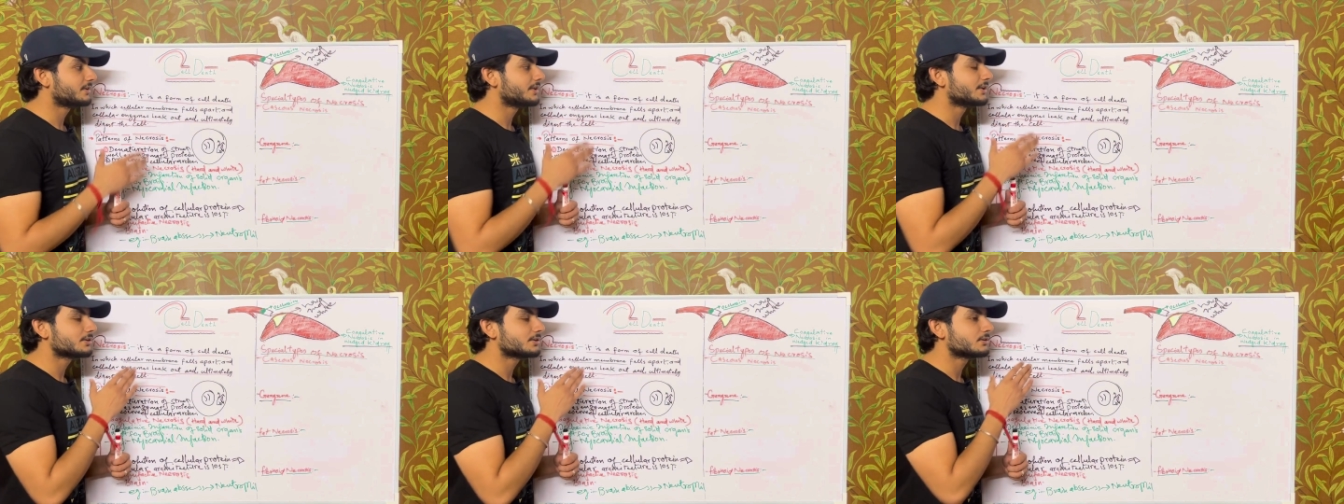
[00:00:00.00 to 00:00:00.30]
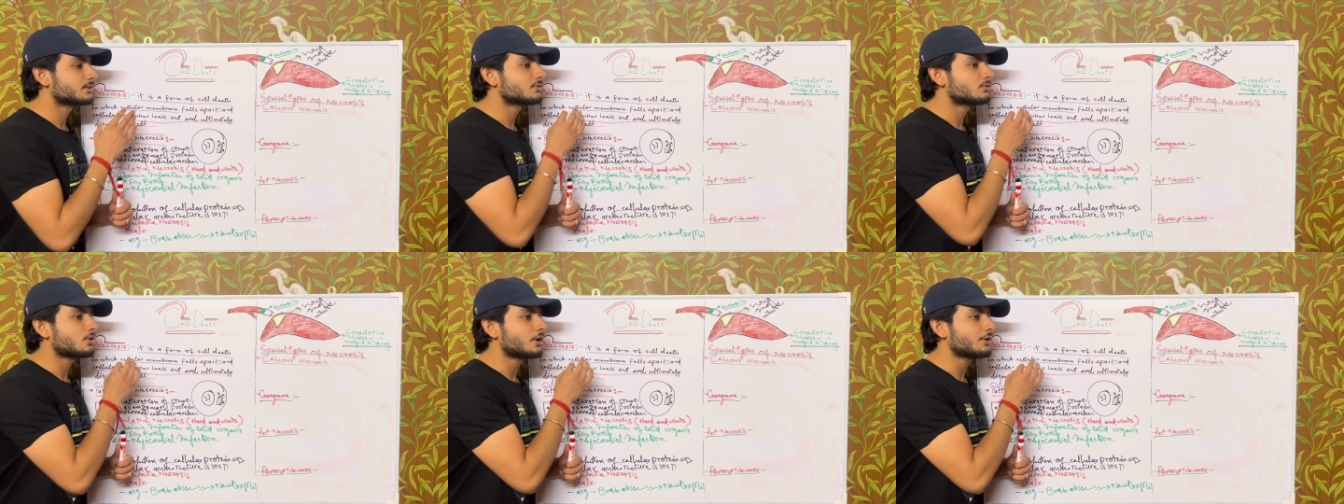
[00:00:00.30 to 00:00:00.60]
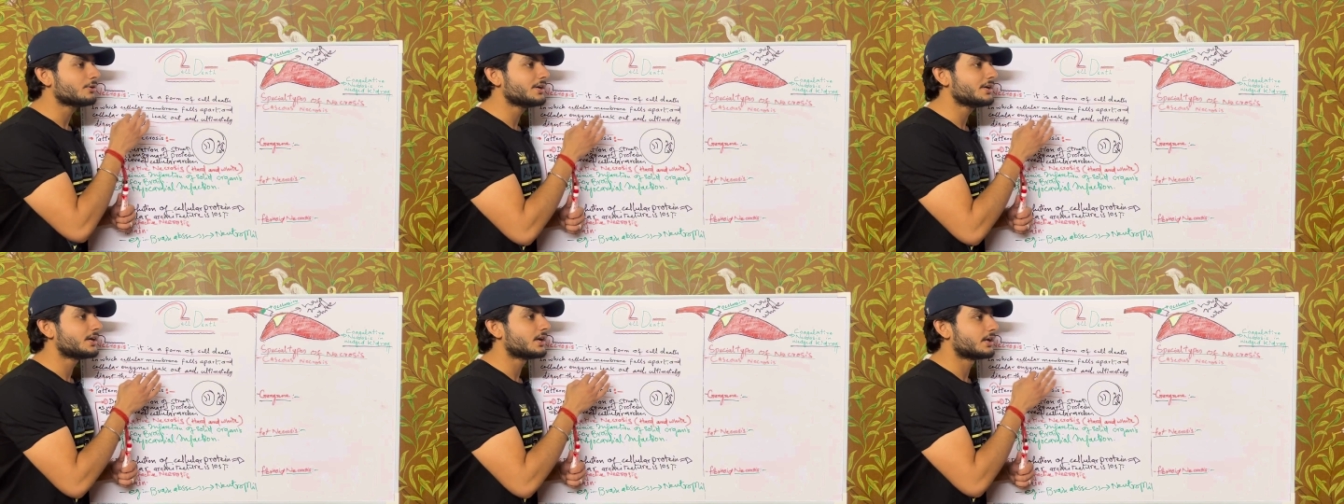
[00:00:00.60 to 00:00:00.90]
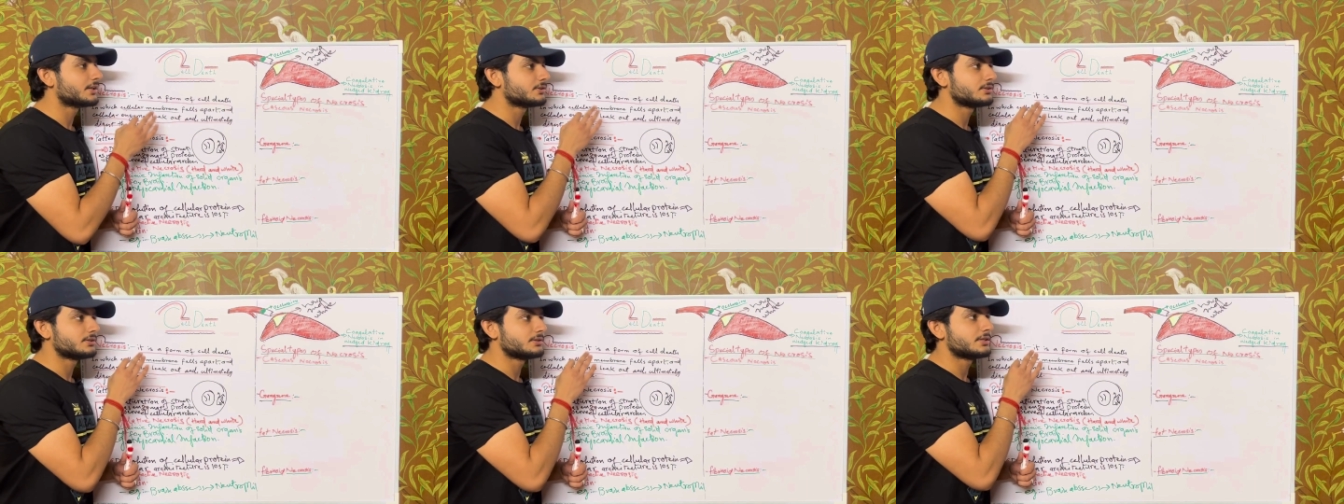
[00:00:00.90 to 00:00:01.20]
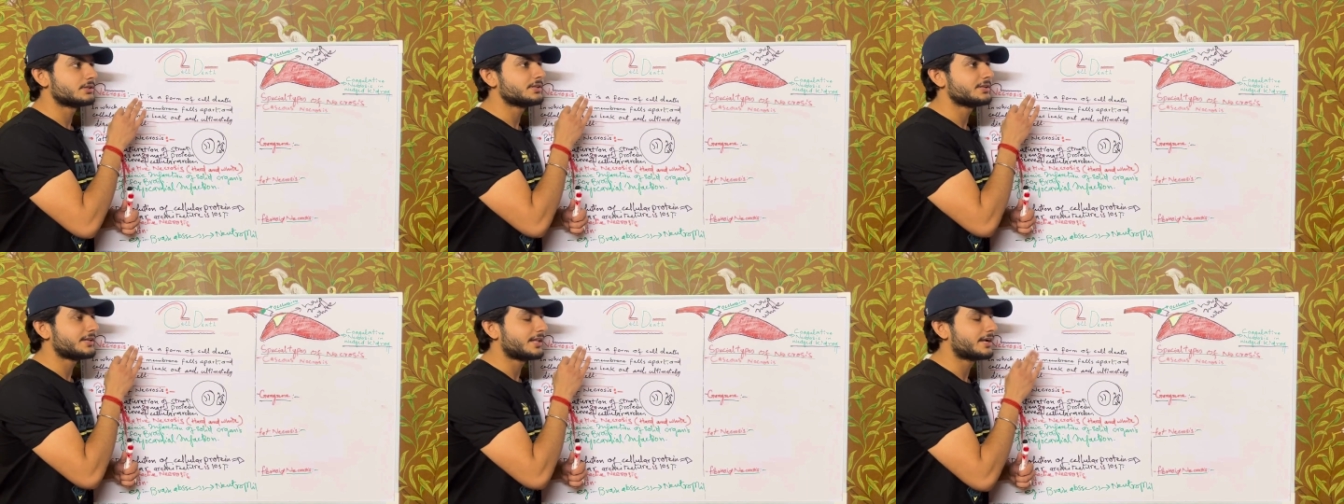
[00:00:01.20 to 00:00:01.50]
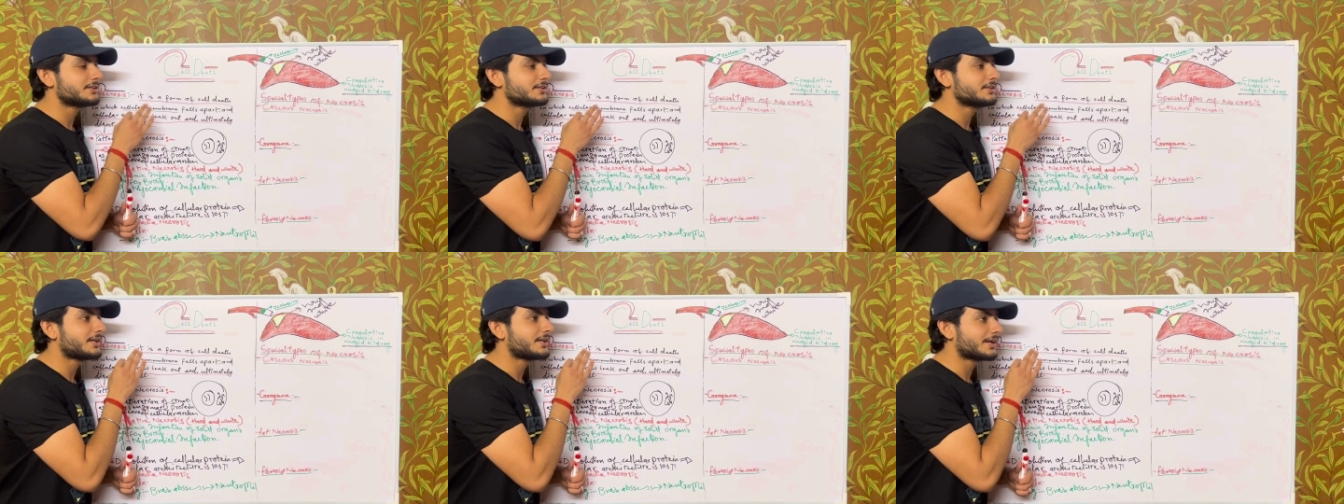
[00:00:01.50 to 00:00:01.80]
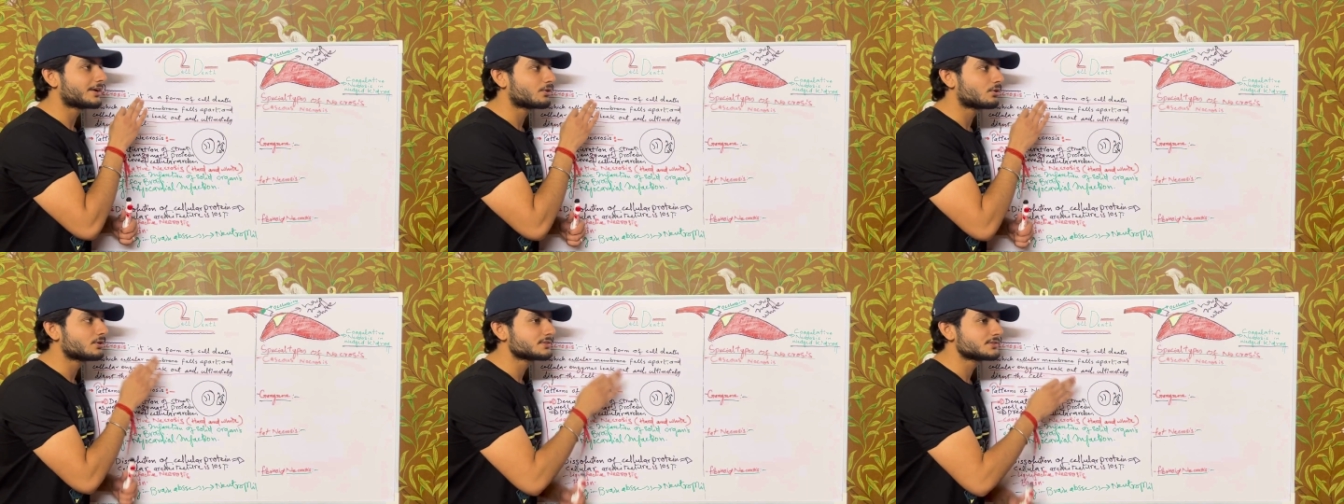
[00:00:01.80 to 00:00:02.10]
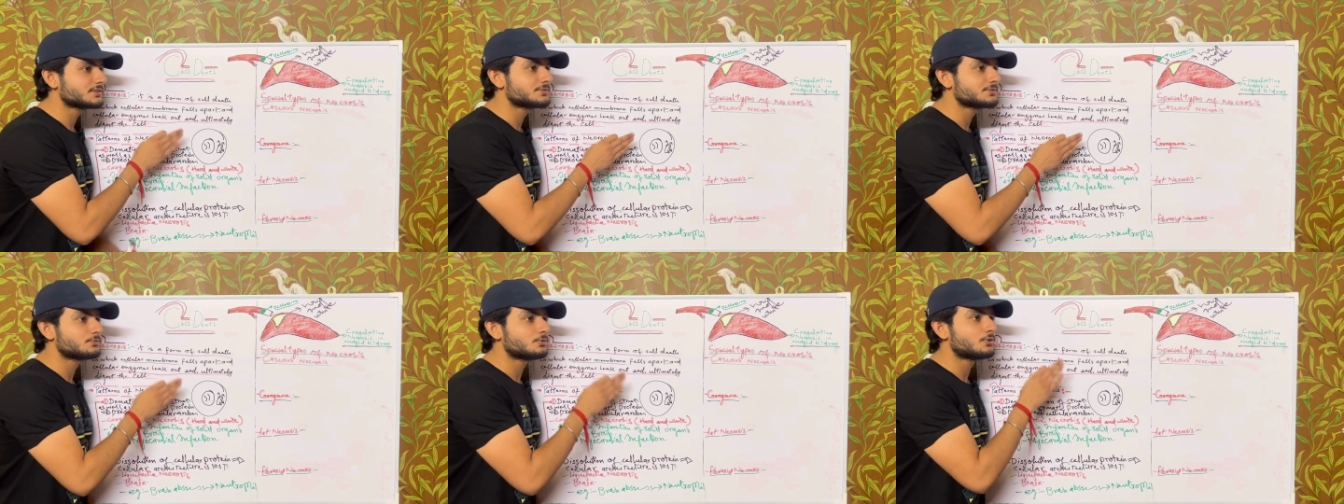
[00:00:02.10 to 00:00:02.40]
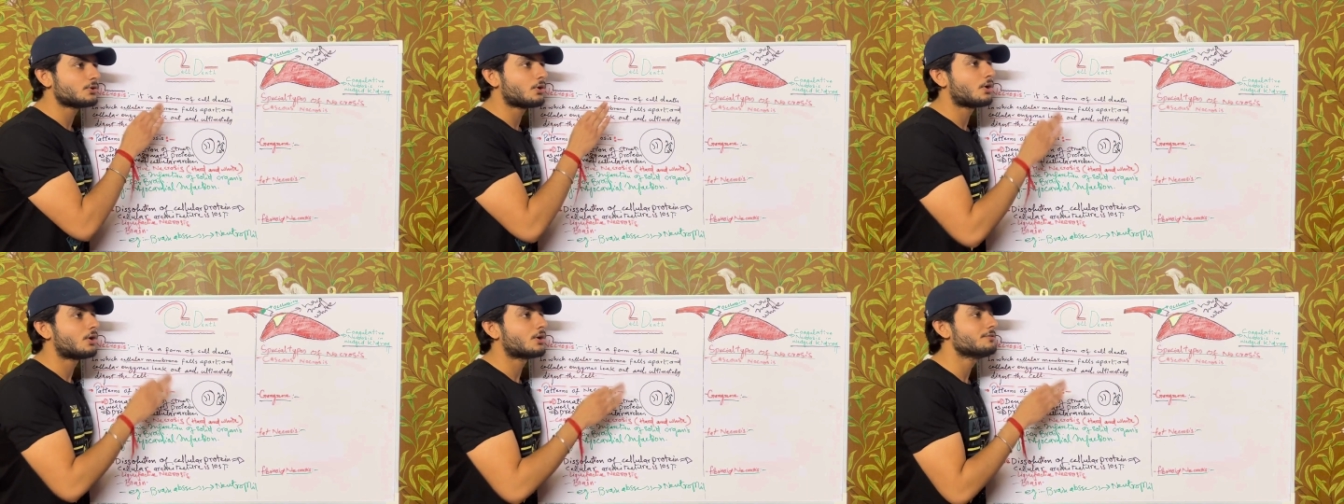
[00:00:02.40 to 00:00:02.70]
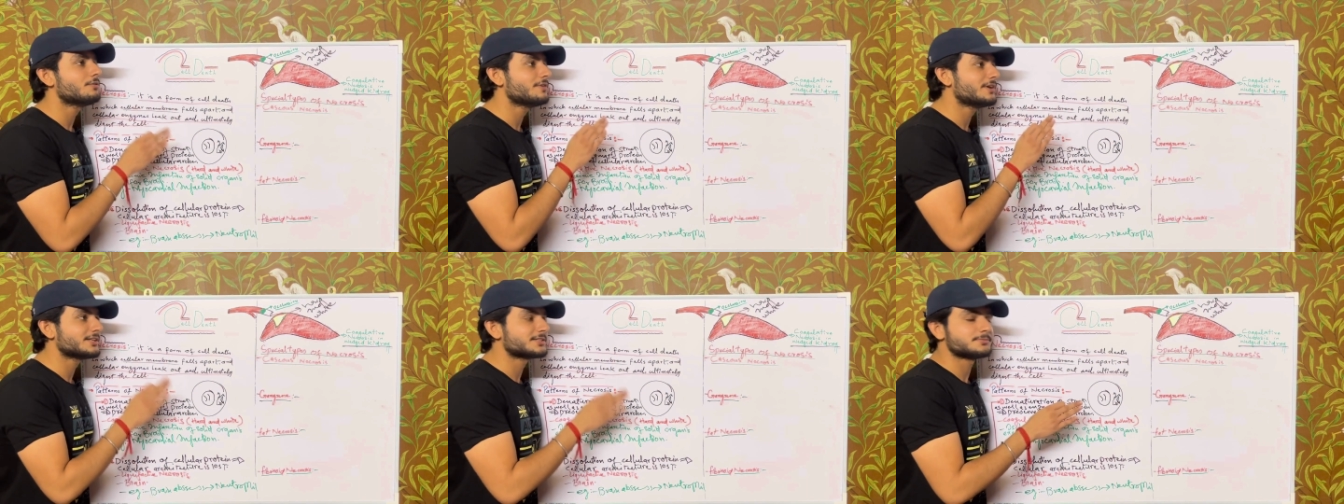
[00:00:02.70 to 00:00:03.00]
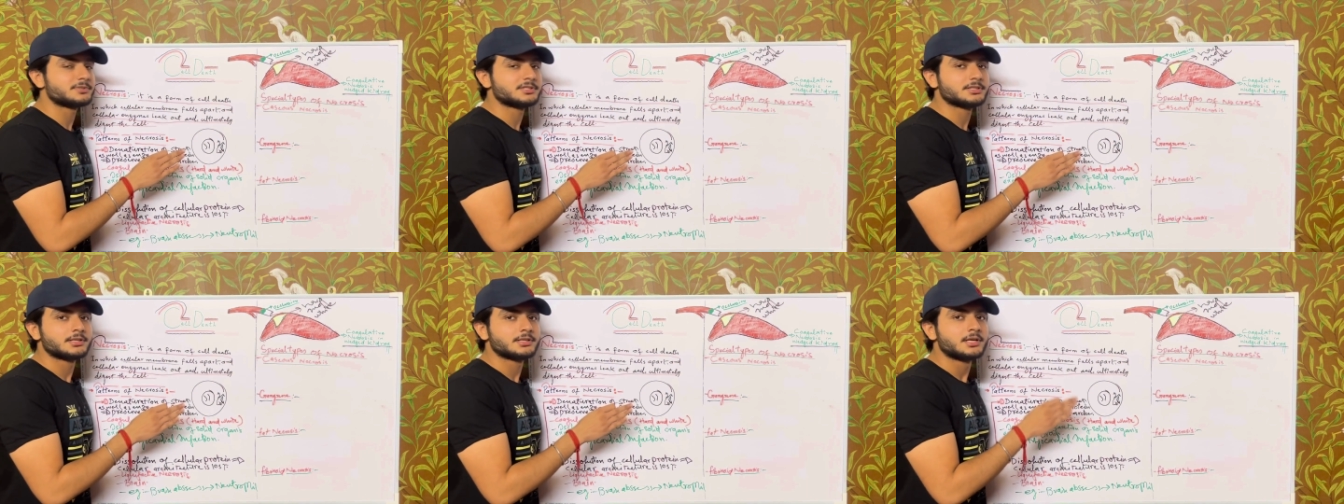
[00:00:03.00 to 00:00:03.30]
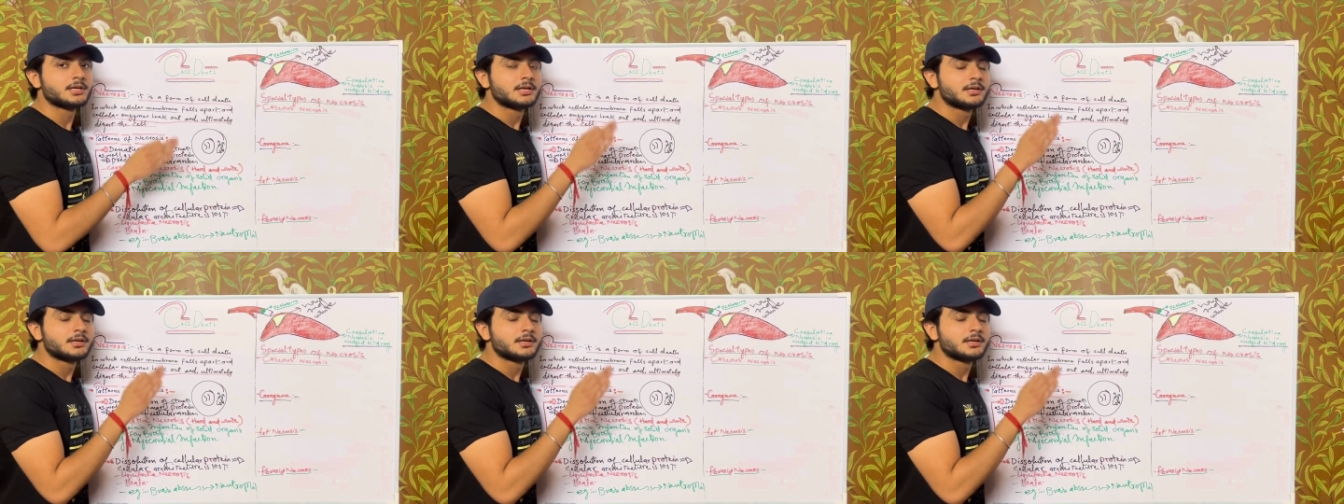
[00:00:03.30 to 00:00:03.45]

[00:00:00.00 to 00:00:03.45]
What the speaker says: the necrosis would always be